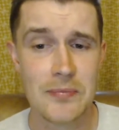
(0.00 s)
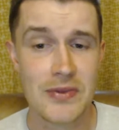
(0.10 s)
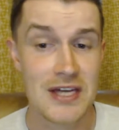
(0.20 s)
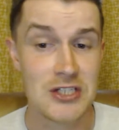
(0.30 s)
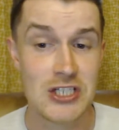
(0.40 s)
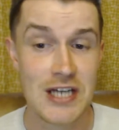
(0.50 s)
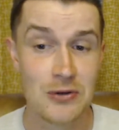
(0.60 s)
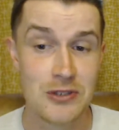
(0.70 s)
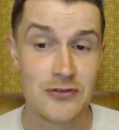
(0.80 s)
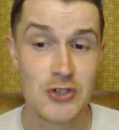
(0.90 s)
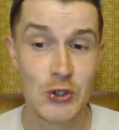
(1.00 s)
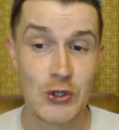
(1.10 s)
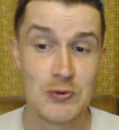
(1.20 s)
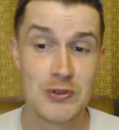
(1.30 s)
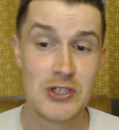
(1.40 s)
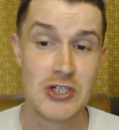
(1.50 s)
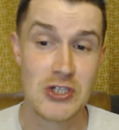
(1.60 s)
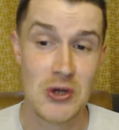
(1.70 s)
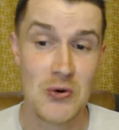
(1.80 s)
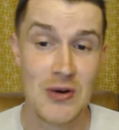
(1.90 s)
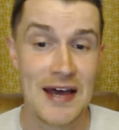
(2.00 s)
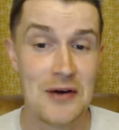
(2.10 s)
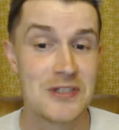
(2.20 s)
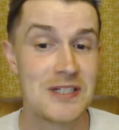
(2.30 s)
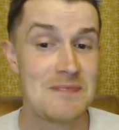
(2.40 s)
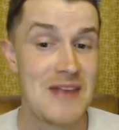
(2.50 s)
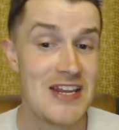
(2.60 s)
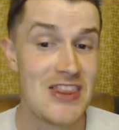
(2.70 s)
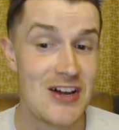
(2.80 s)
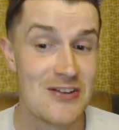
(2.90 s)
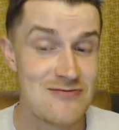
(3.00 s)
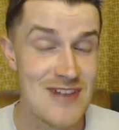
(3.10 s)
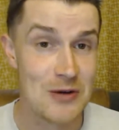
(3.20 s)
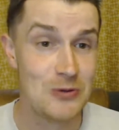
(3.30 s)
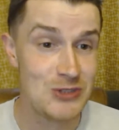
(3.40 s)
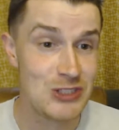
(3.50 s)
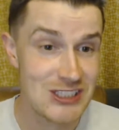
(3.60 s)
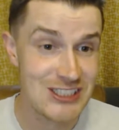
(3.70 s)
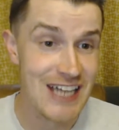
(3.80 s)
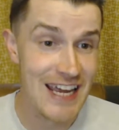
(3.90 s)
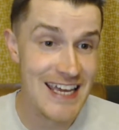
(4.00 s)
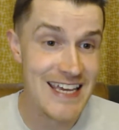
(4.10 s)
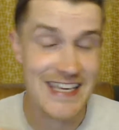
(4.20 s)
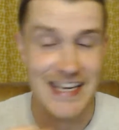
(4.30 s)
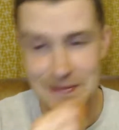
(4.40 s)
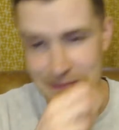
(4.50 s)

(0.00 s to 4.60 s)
their shout of joy was so loud it made the ground shake.